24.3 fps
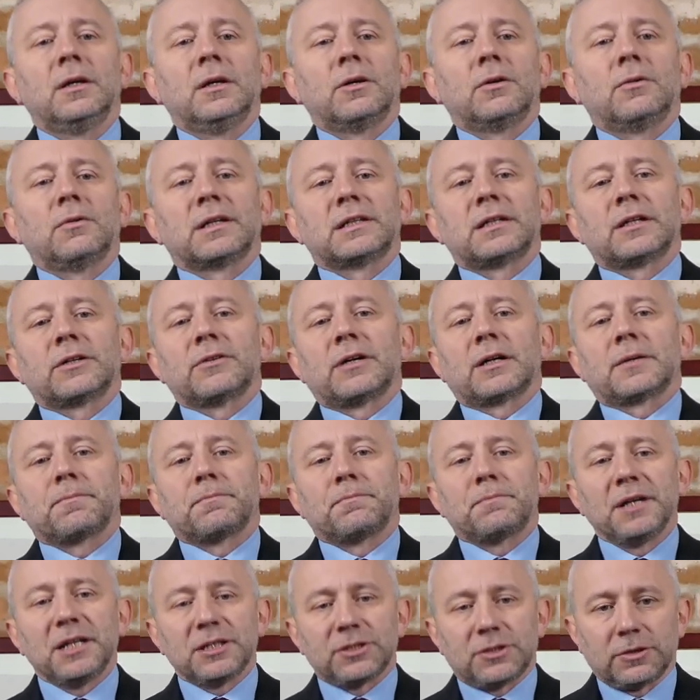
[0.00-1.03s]
Whether you are
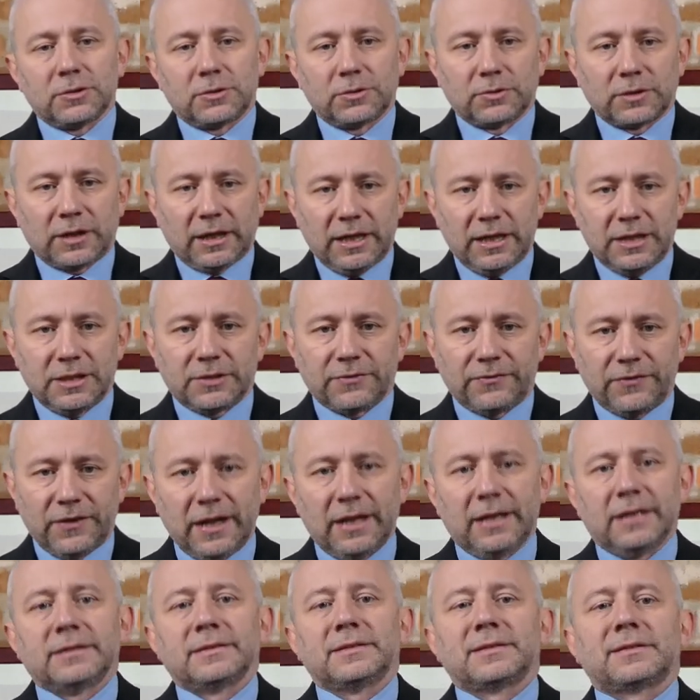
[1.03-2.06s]
pitching to raise
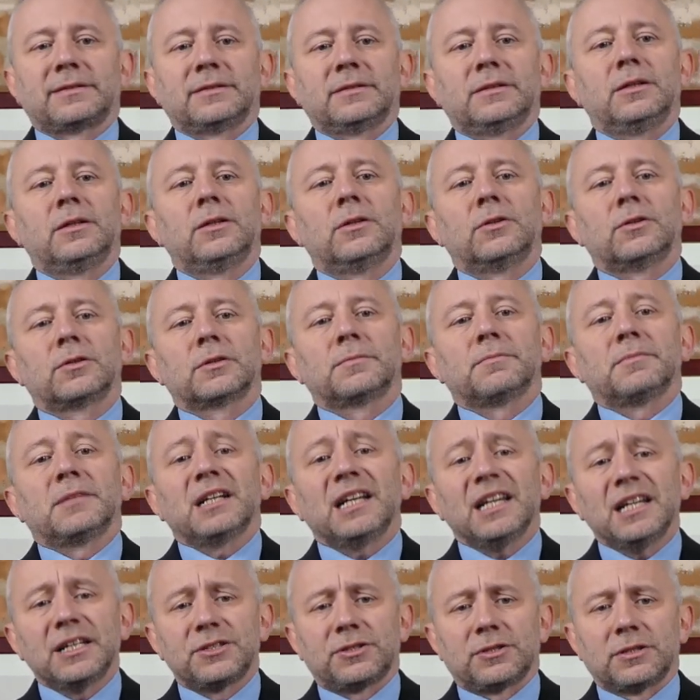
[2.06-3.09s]
funds or
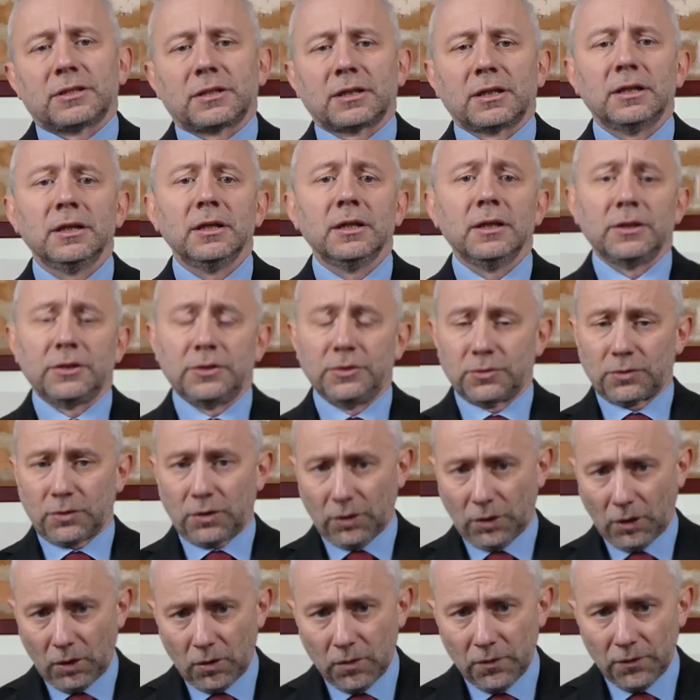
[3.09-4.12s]
managing your
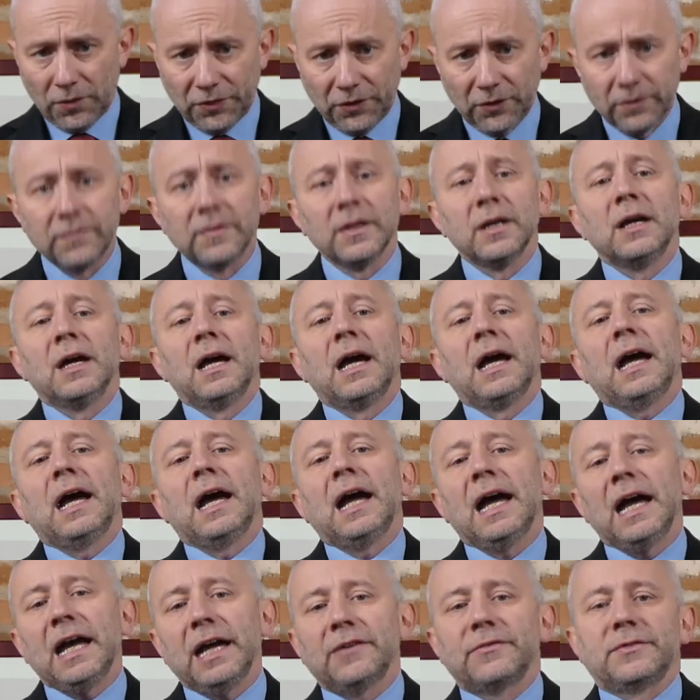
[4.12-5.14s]
growth,
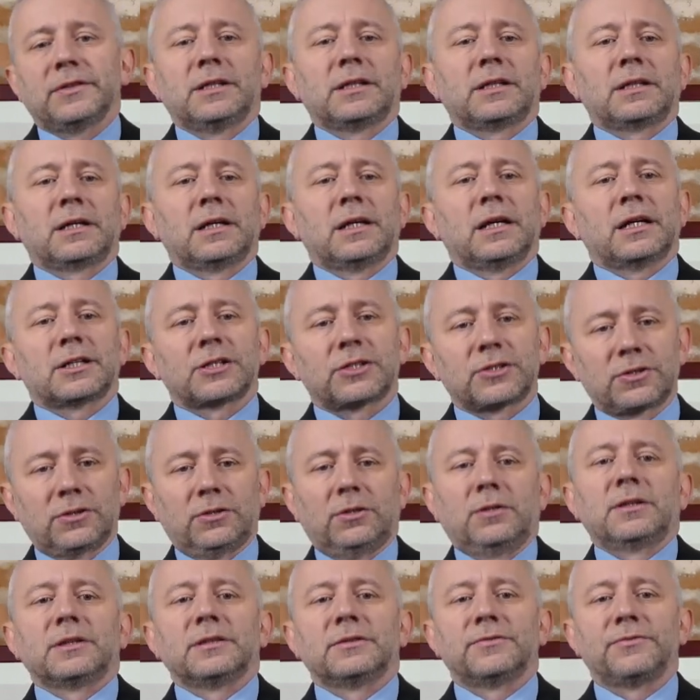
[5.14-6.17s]
having a
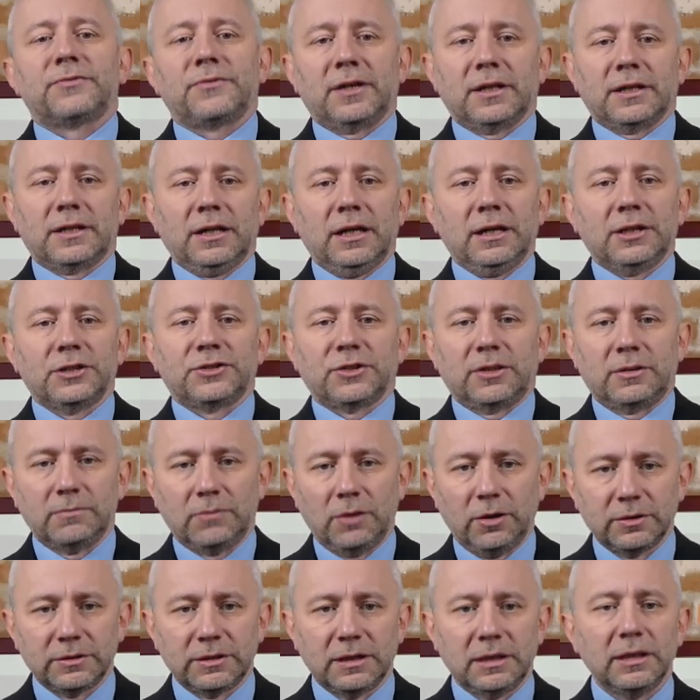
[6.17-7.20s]
solid financial
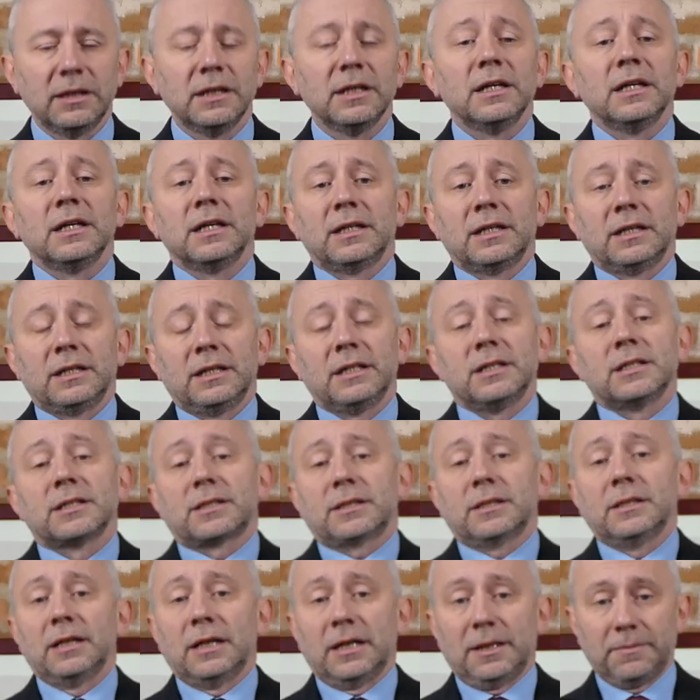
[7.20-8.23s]
model
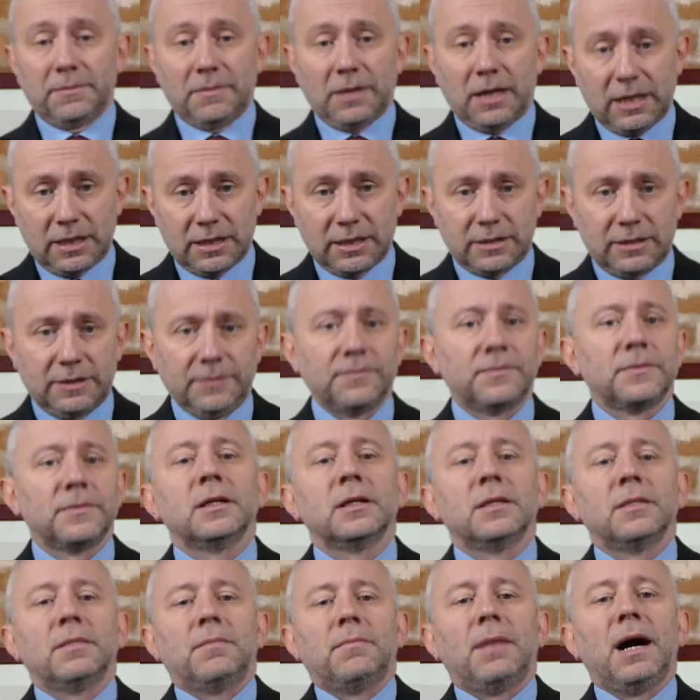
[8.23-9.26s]
is a must.
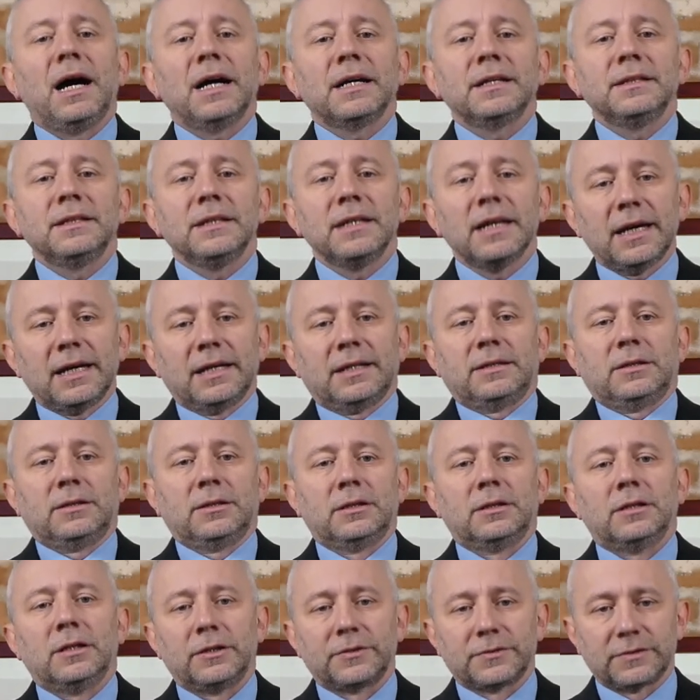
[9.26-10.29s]
By the end
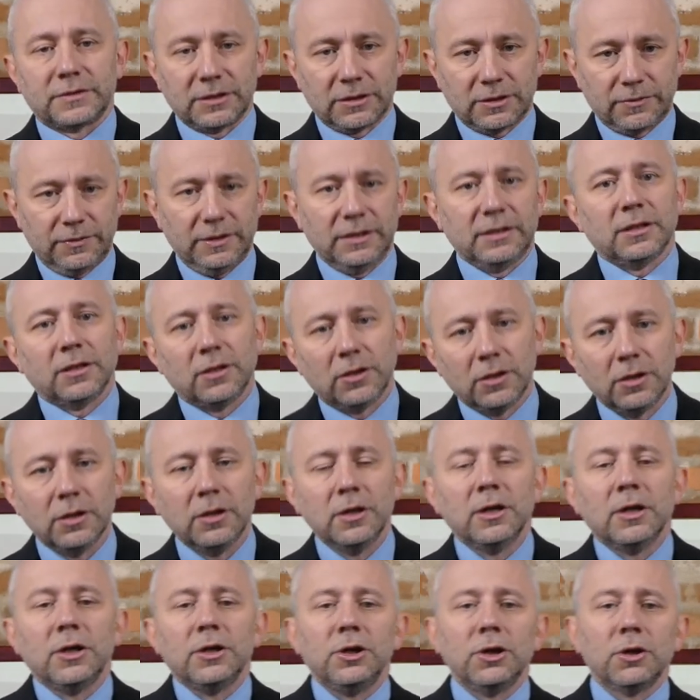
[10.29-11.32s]
of this video,
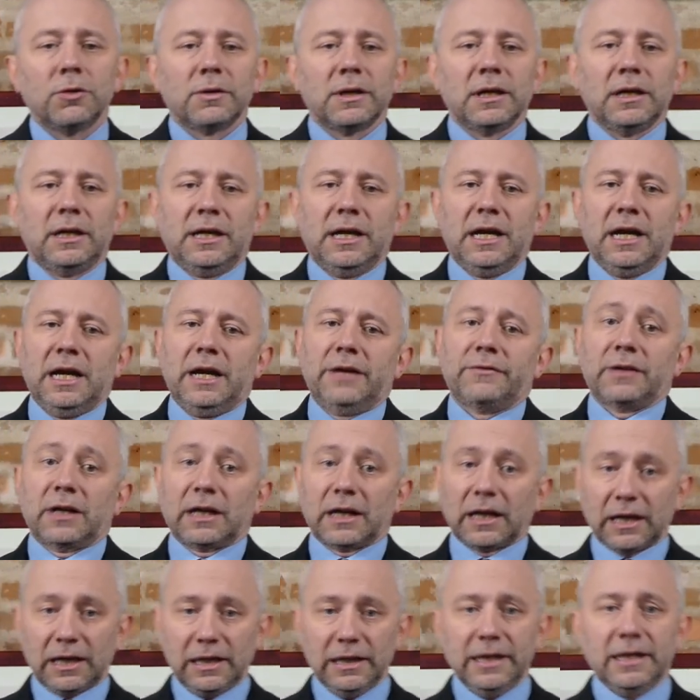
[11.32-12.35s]
you will have a
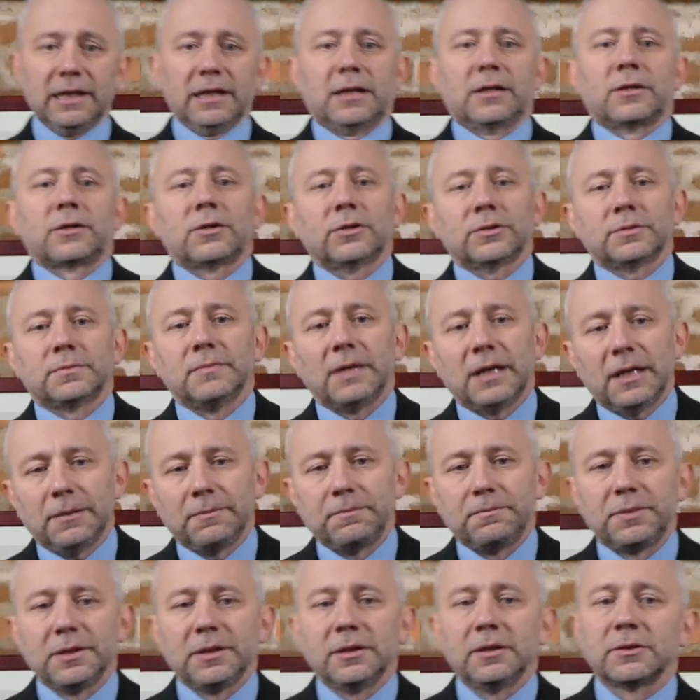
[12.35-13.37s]
clear
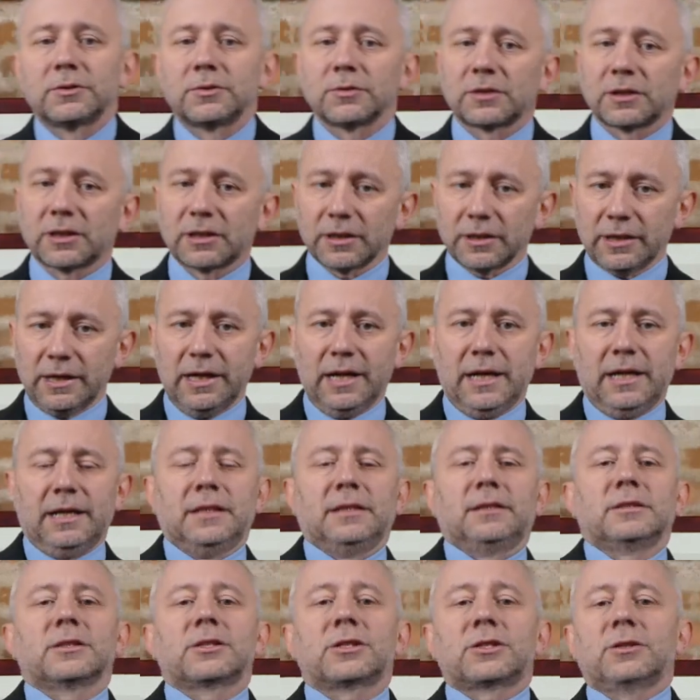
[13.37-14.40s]
roadmap to
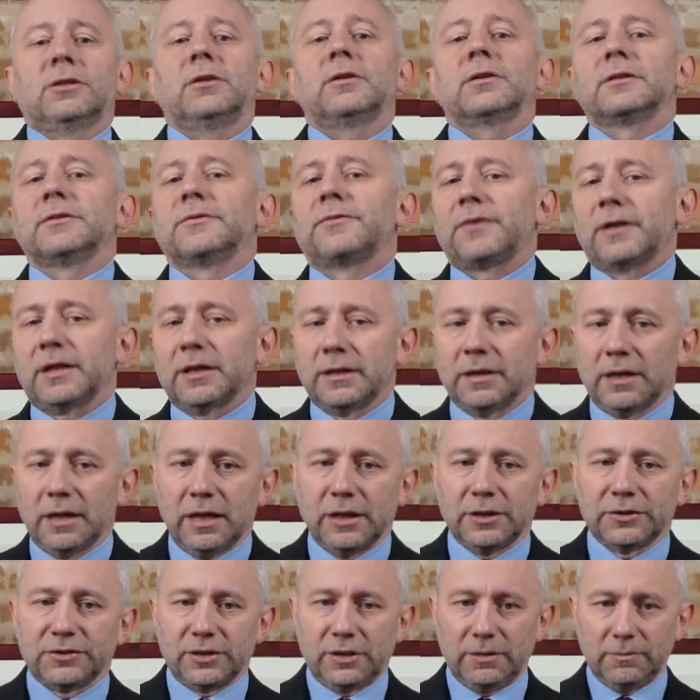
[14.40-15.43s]
create a solid
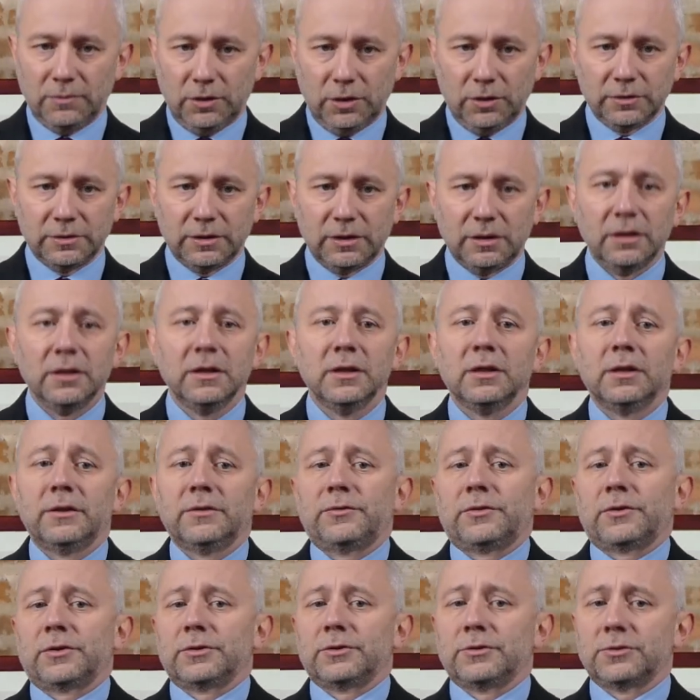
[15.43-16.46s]
financial model
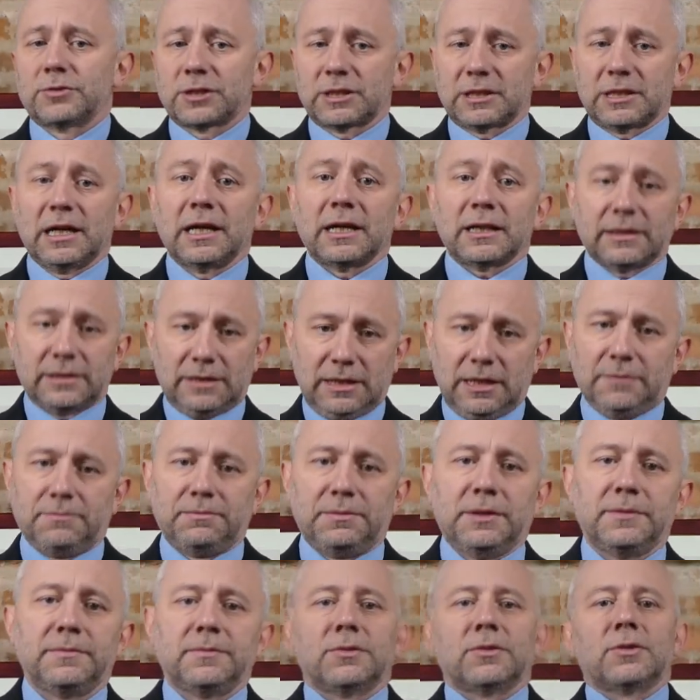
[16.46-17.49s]
for your startup.
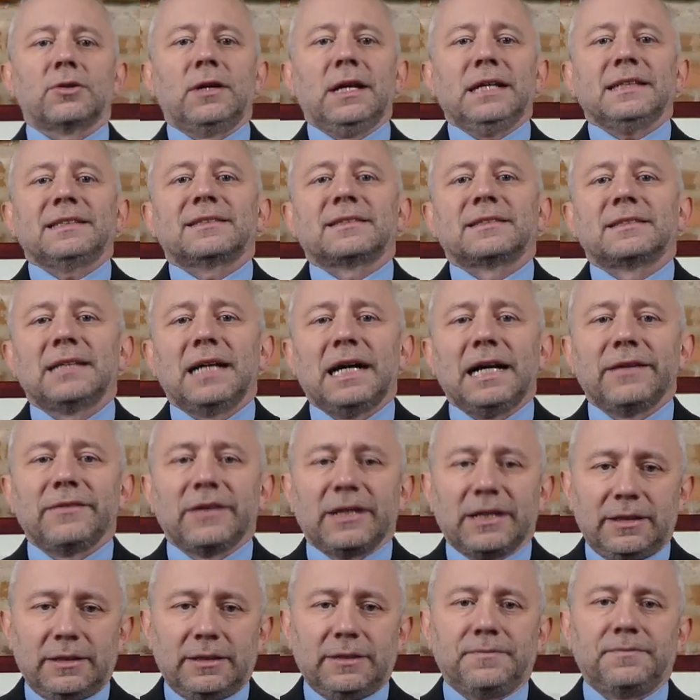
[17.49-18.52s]
So let's dive
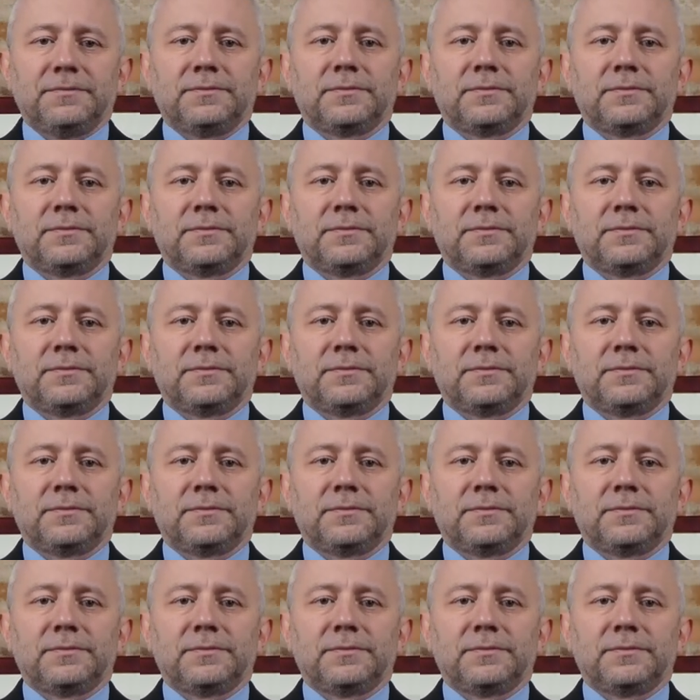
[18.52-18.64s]
in.